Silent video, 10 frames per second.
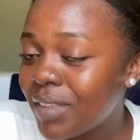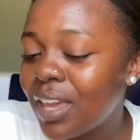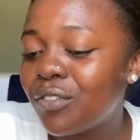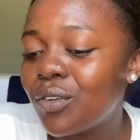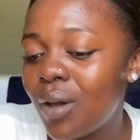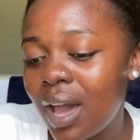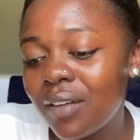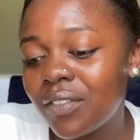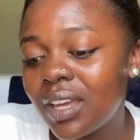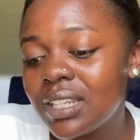if you
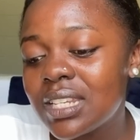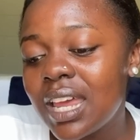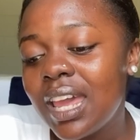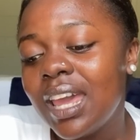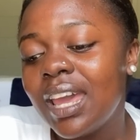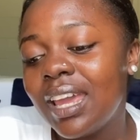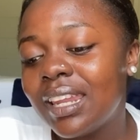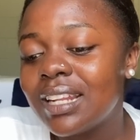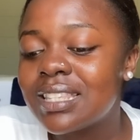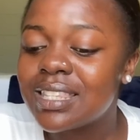haven't.
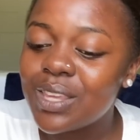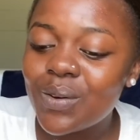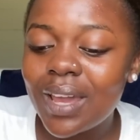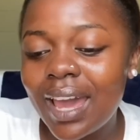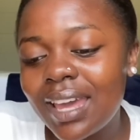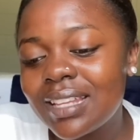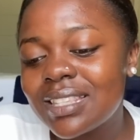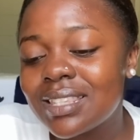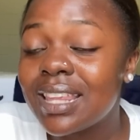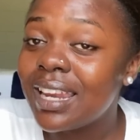And I'll see you
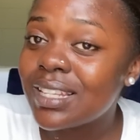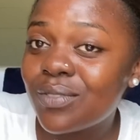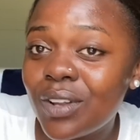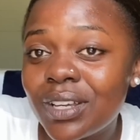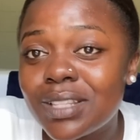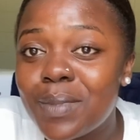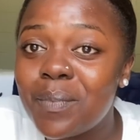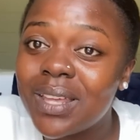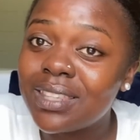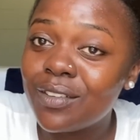guys. The next vlog is my
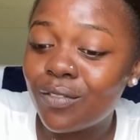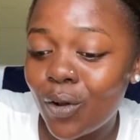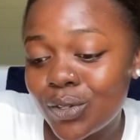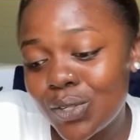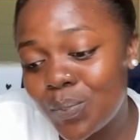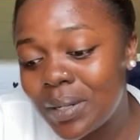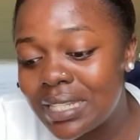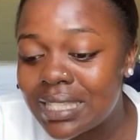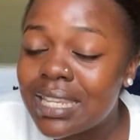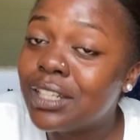birthday vlog. So
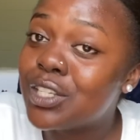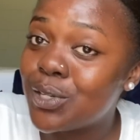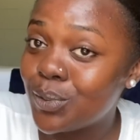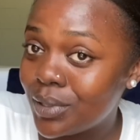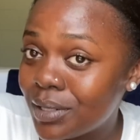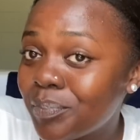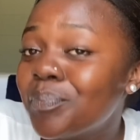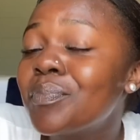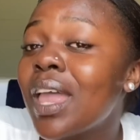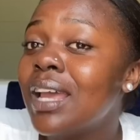please stay tuned.
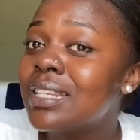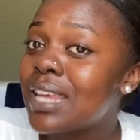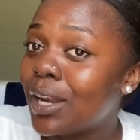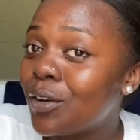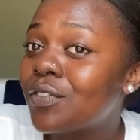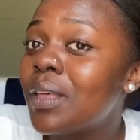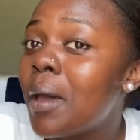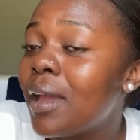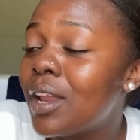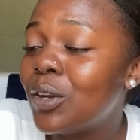Turn off
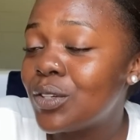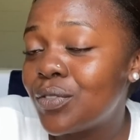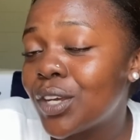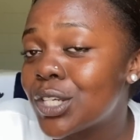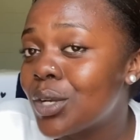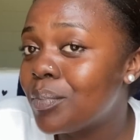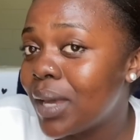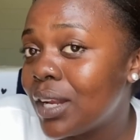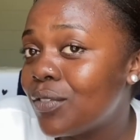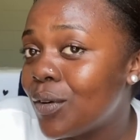the notification
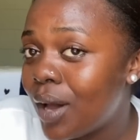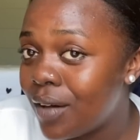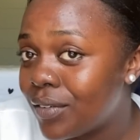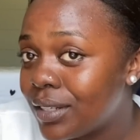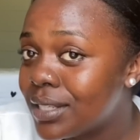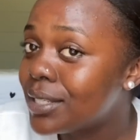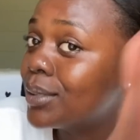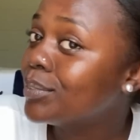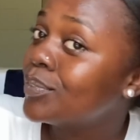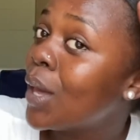bell if you haven't.
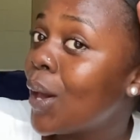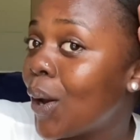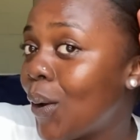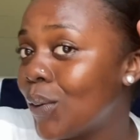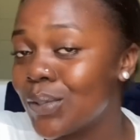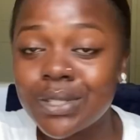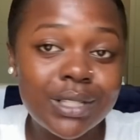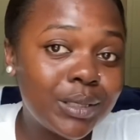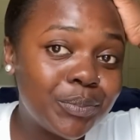Because